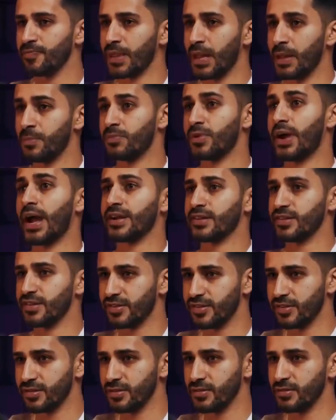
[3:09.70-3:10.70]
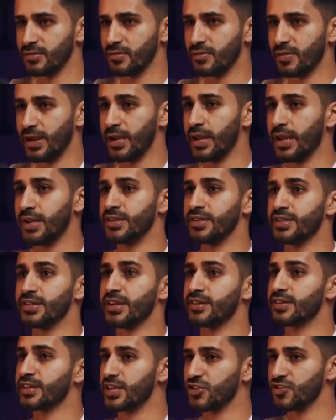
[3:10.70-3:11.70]
and practice, right? And
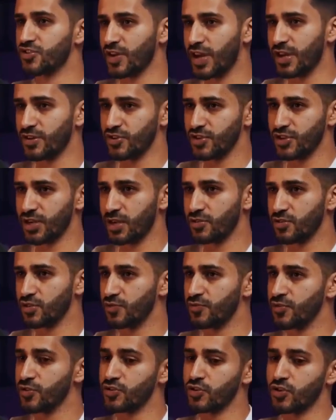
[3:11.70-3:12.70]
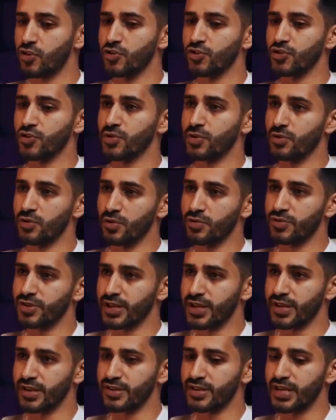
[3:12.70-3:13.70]
test that strategy out. So if you start doing those
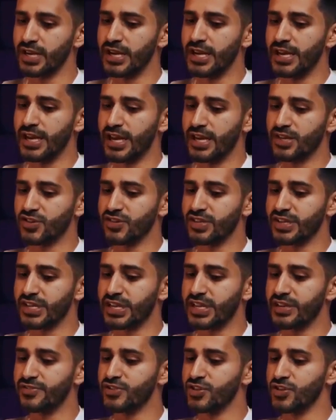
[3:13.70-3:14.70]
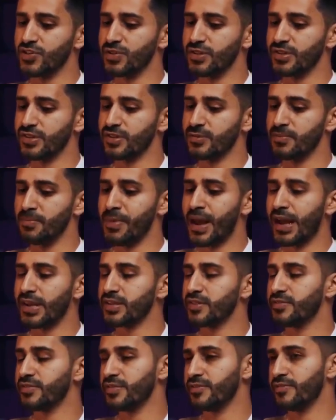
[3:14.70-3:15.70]
things, it just gives you this
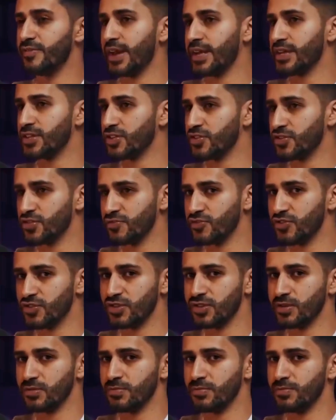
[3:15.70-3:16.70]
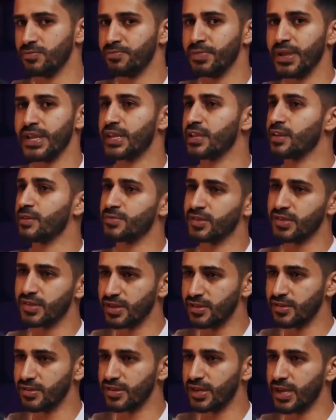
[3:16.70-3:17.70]
massive advantage of just picking up the
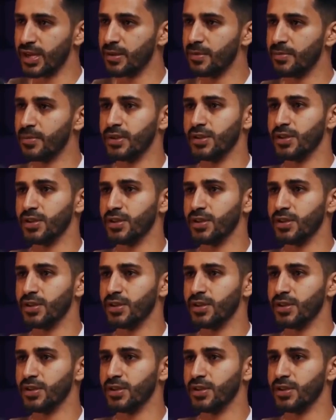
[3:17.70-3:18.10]
skill set,